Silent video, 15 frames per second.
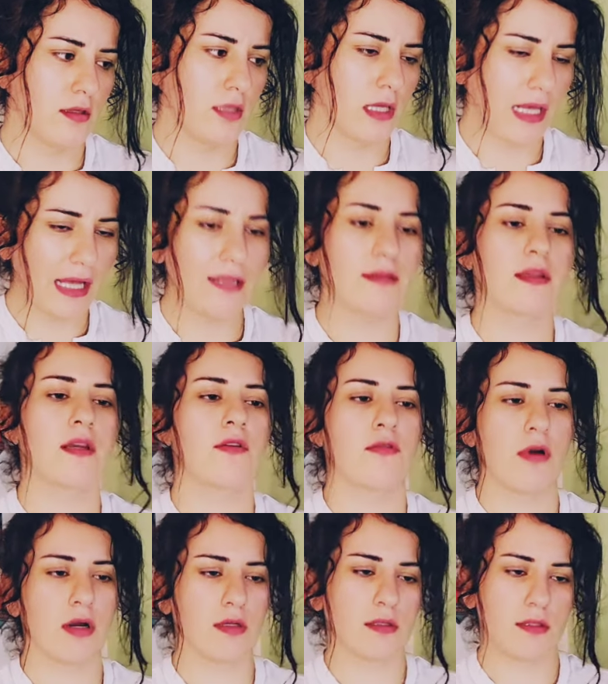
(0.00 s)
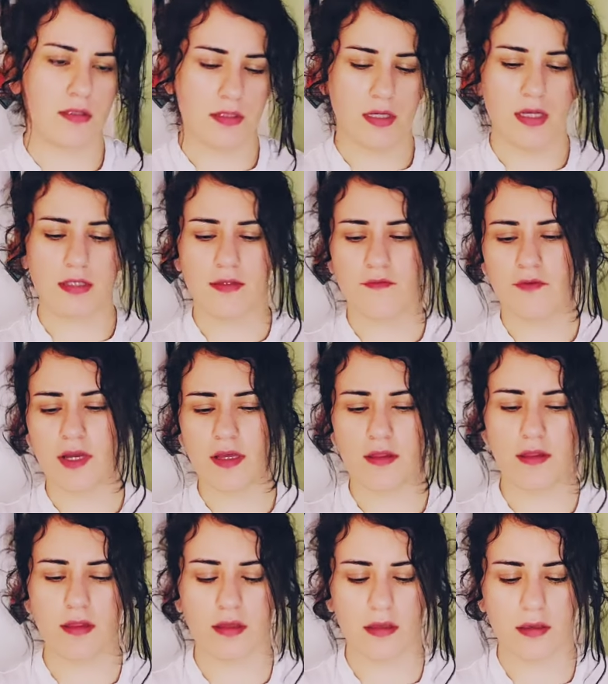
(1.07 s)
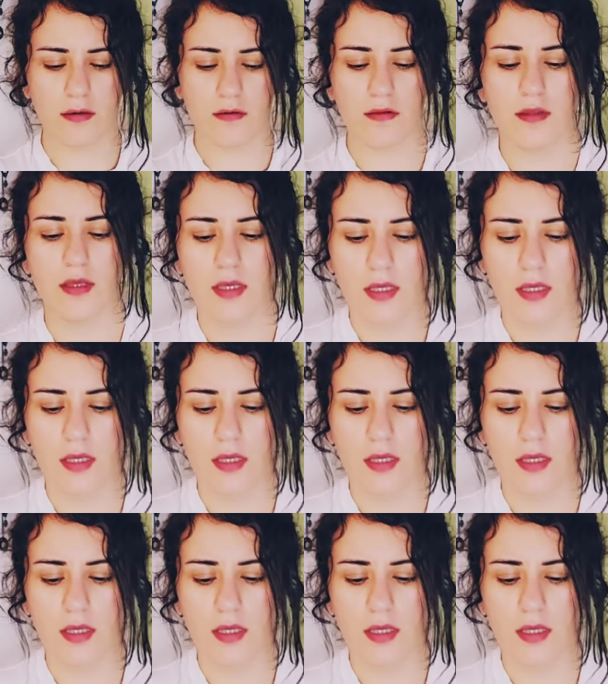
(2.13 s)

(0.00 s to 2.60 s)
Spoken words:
Celtic cross. Yes, fucking thank you.